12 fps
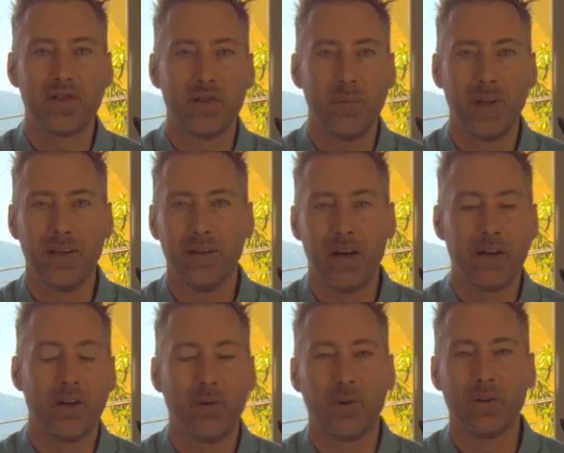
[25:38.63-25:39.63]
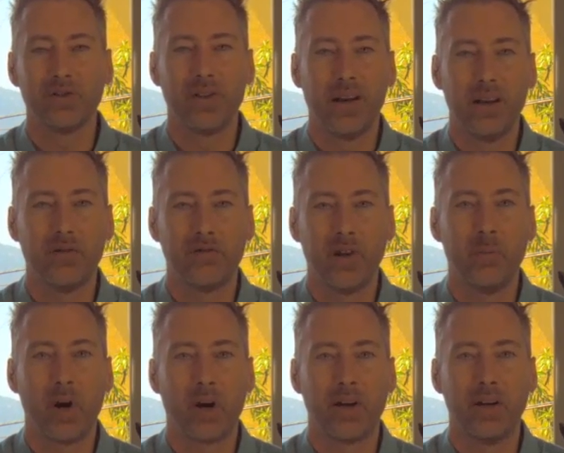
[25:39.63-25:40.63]
to be uncoerced and in the free
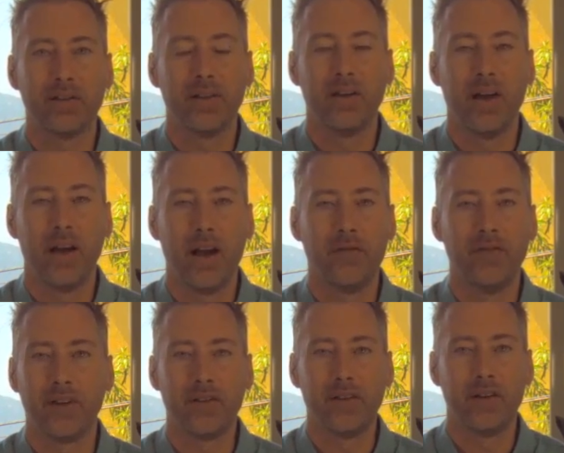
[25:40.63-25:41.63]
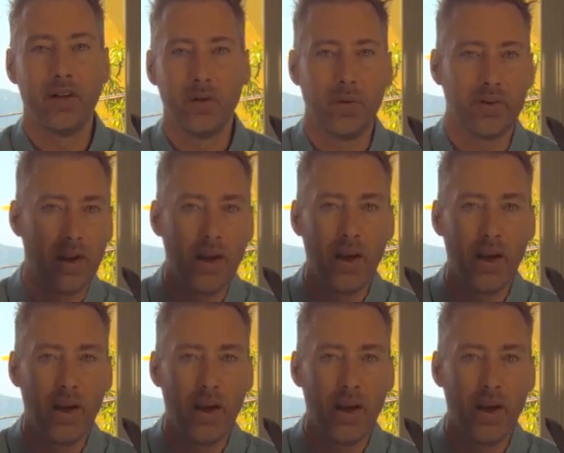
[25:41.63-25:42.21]
market and have nothing to do with